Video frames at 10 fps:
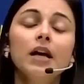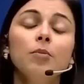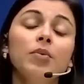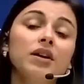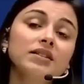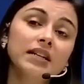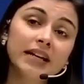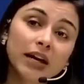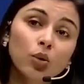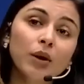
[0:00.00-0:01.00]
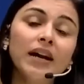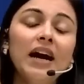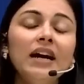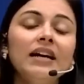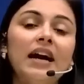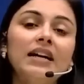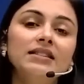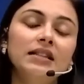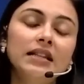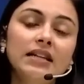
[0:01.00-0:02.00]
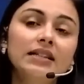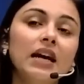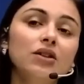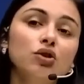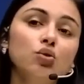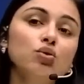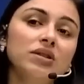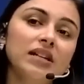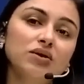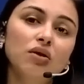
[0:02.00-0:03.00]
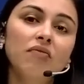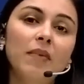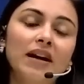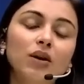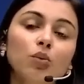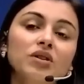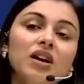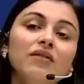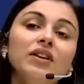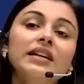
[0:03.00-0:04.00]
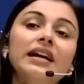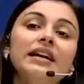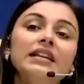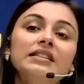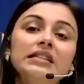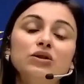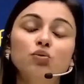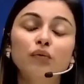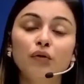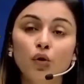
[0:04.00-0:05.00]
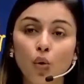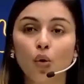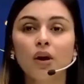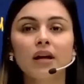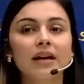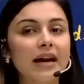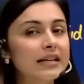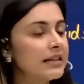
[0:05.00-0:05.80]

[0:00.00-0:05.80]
Because liquid and gas, these are the two states of matter which have the tendency to flow, right?